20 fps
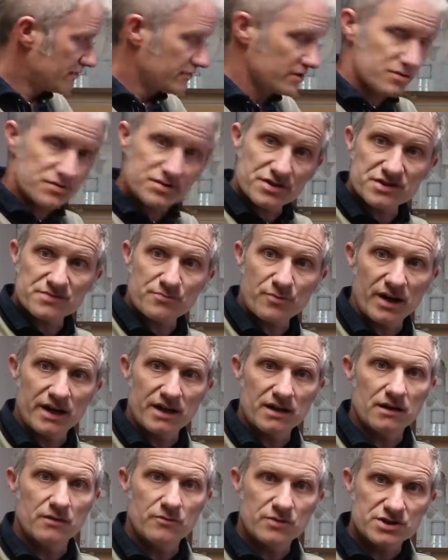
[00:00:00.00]
I've used the
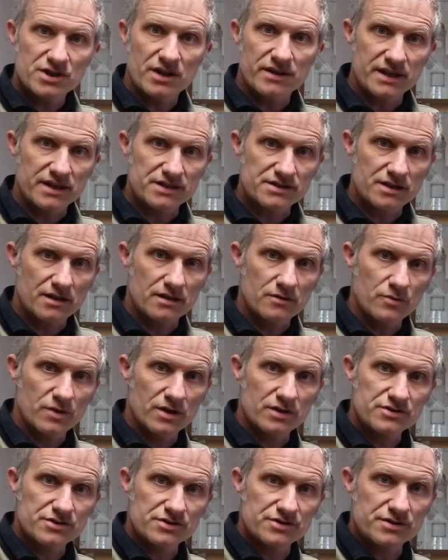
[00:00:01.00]
spray glue, which I think is going to
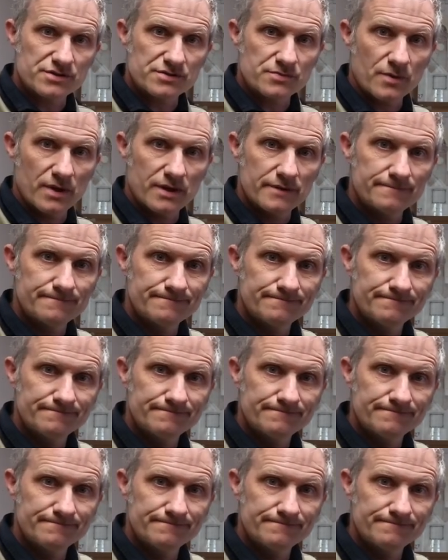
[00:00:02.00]
work just as well.